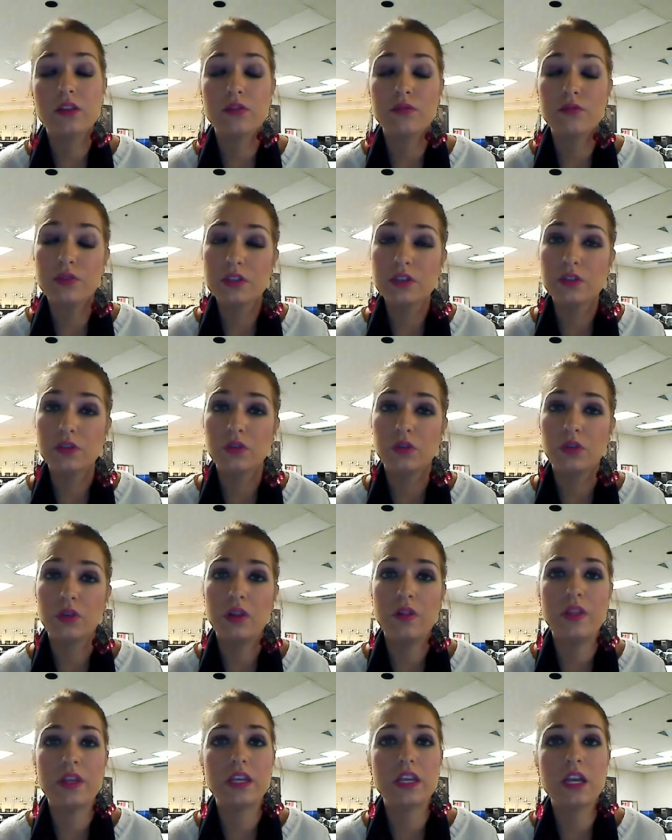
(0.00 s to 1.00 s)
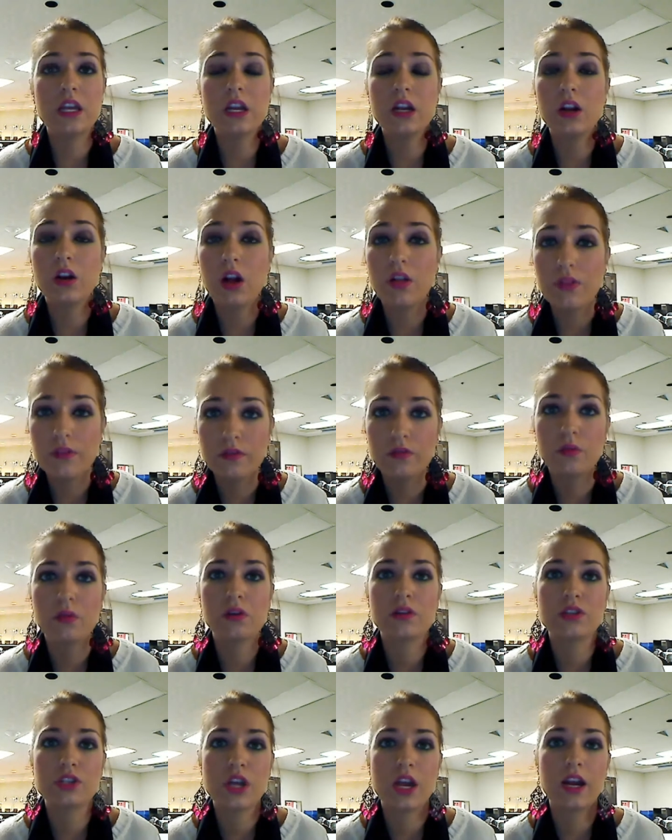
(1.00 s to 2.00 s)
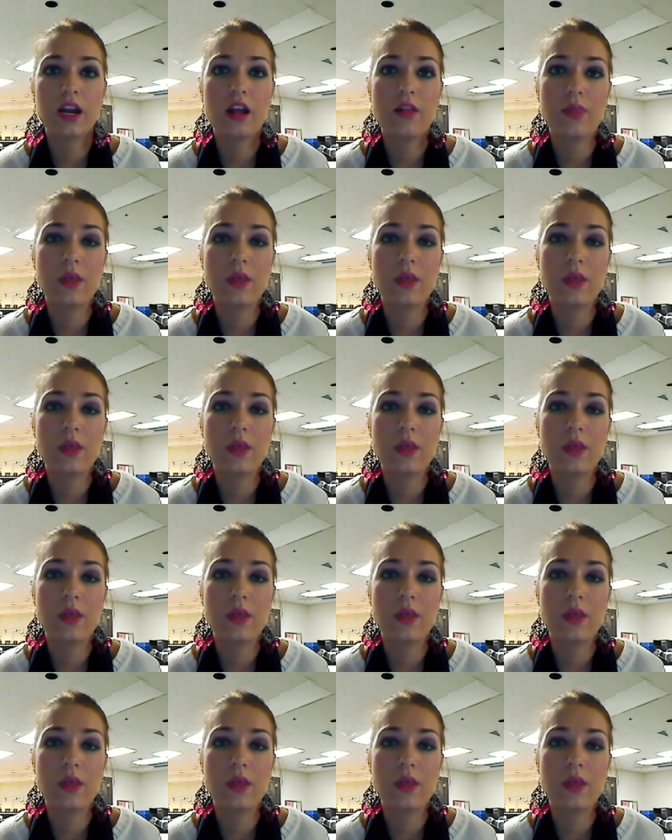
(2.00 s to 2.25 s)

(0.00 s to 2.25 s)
and they're physical, and they get in on the forecheck,